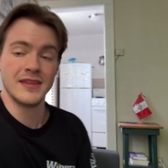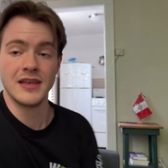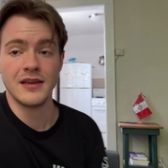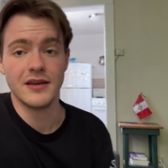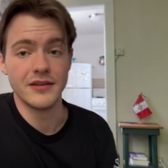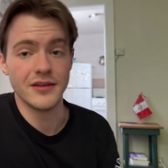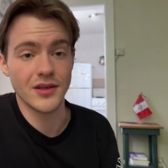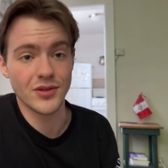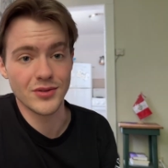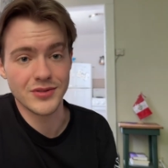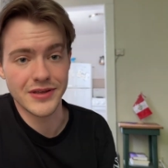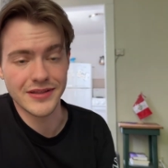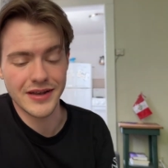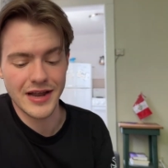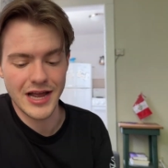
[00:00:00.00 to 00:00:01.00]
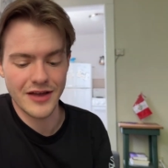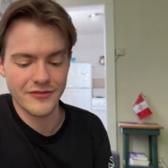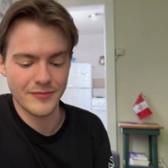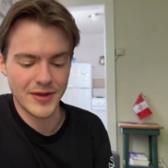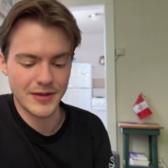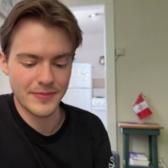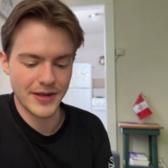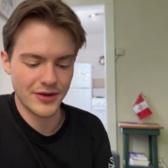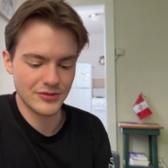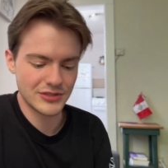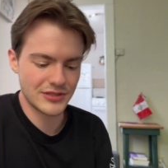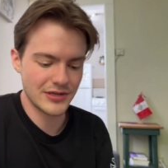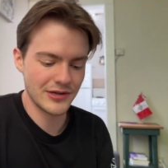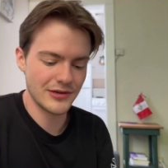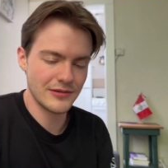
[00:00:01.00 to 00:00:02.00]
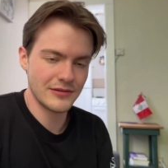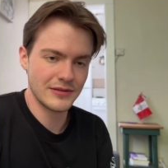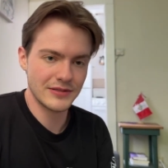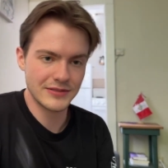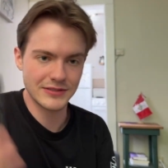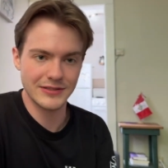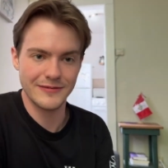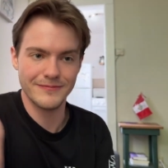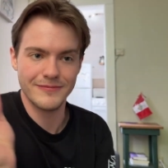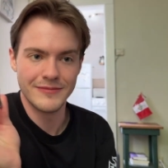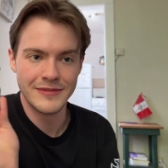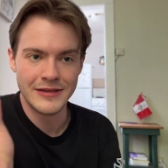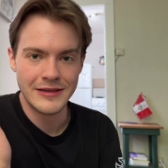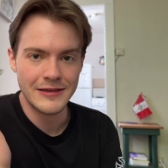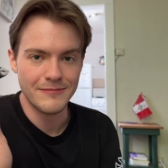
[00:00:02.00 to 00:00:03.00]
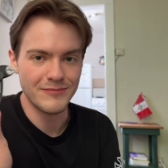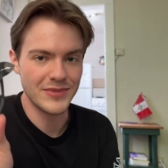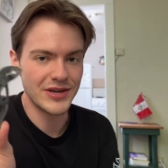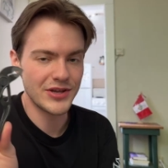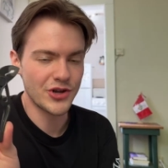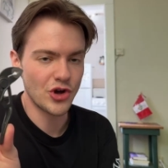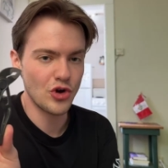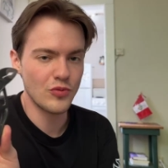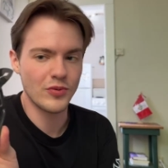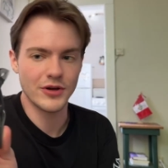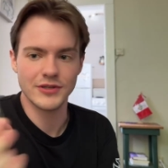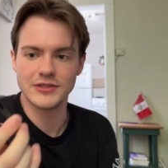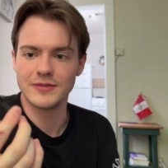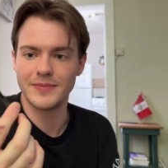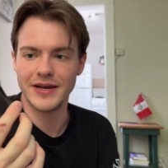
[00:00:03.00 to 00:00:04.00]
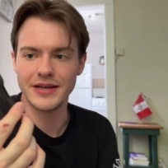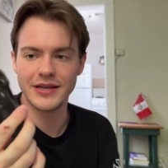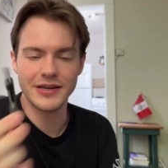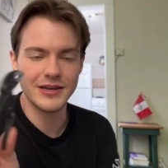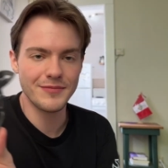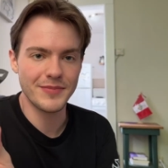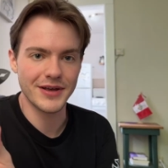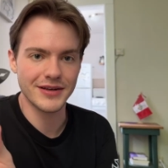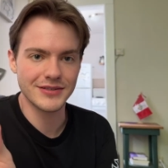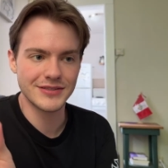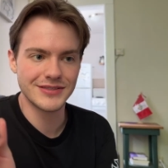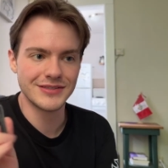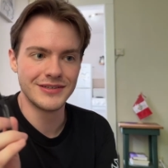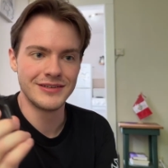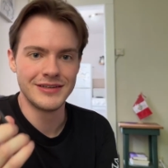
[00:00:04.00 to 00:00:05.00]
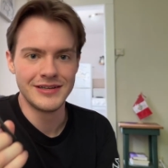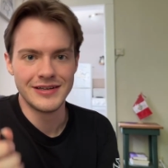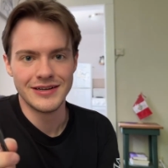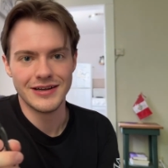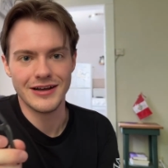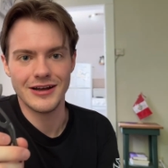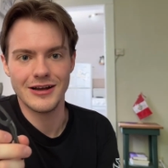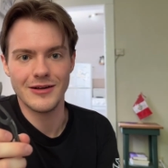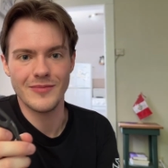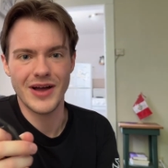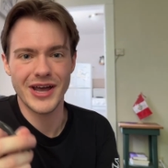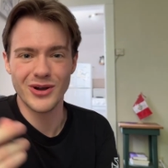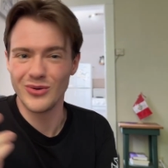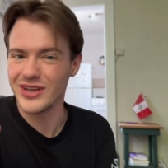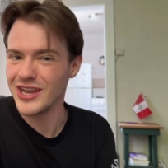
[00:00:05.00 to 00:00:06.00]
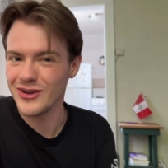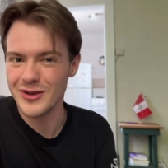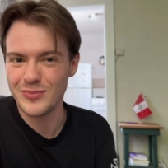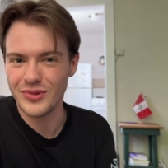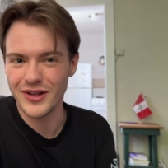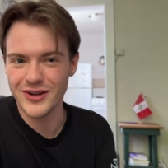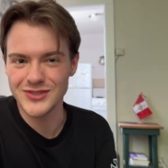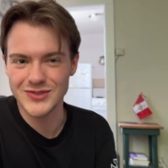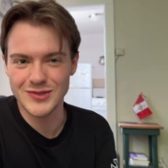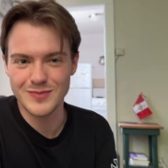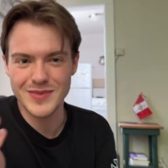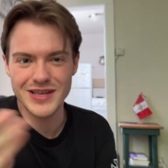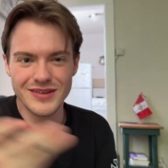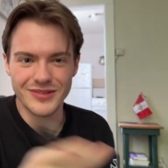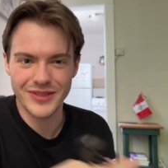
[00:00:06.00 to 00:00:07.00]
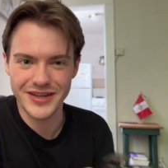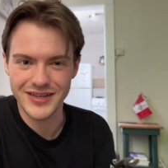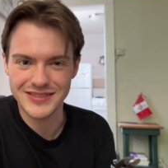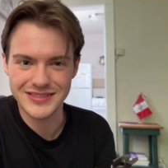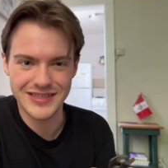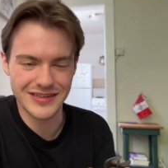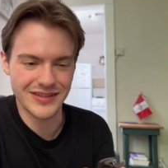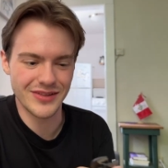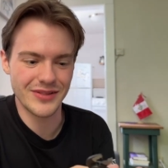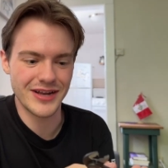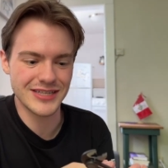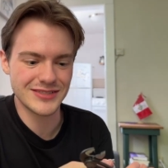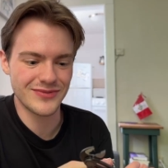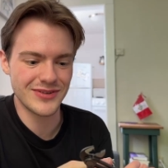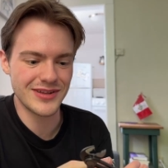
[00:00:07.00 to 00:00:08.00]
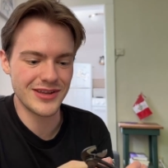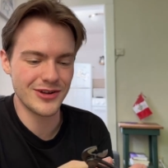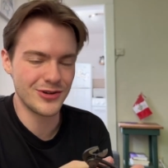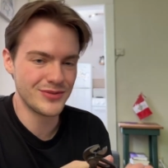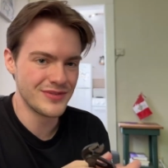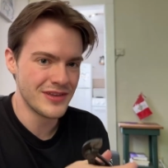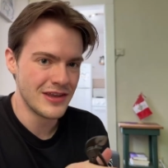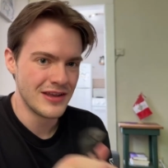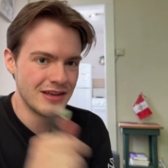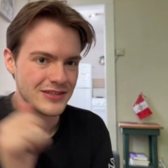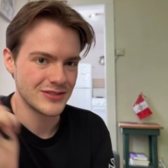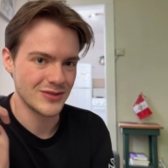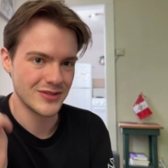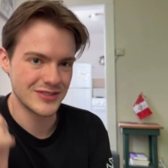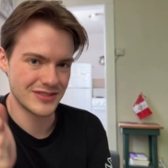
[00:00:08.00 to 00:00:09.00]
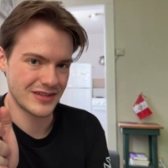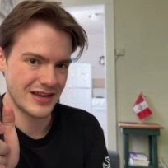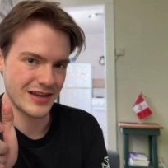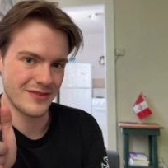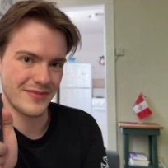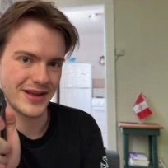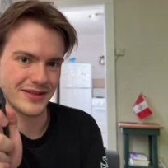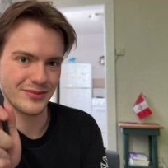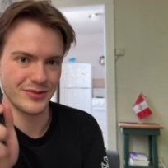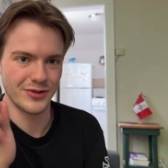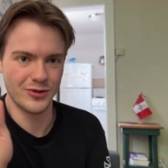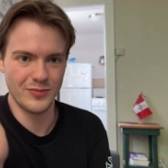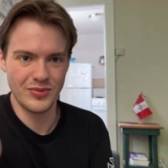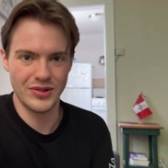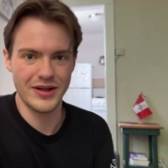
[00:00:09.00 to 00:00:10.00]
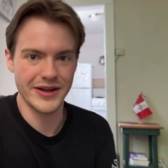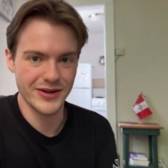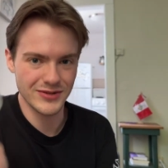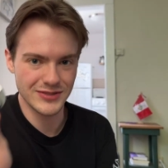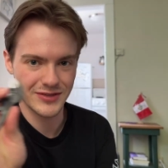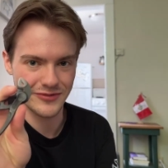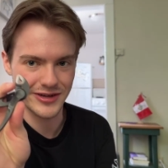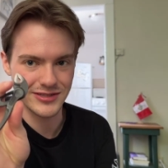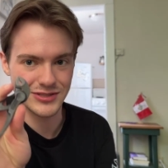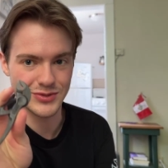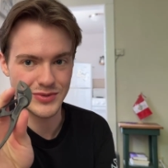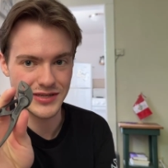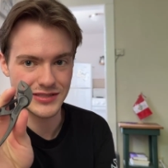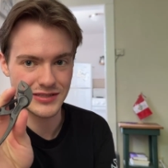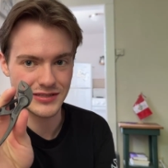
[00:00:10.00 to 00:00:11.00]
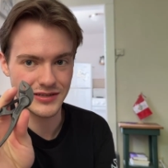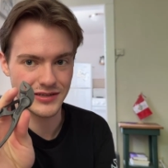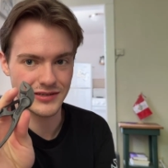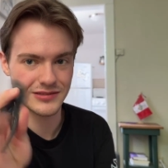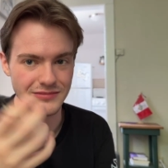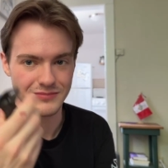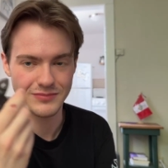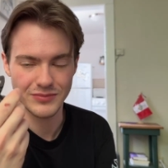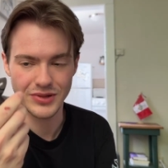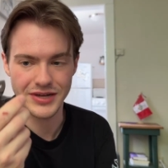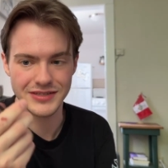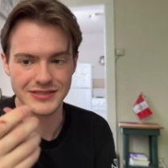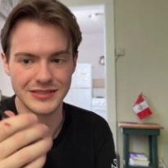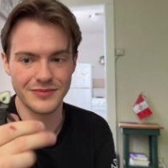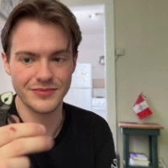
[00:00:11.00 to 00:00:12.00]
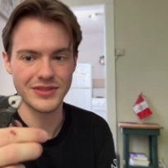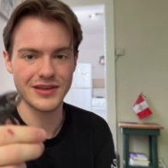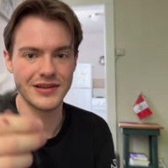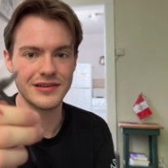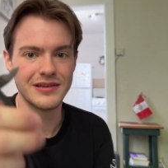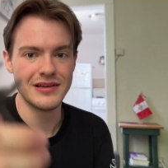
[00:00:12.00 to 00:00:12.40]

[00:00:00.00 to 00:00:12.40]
Another thing that I have in my pouch here, some mini cobras by Knipex. I don't carry pliers with me, like I said in the last video, so this is kind of my little pliers if I do need to ply something.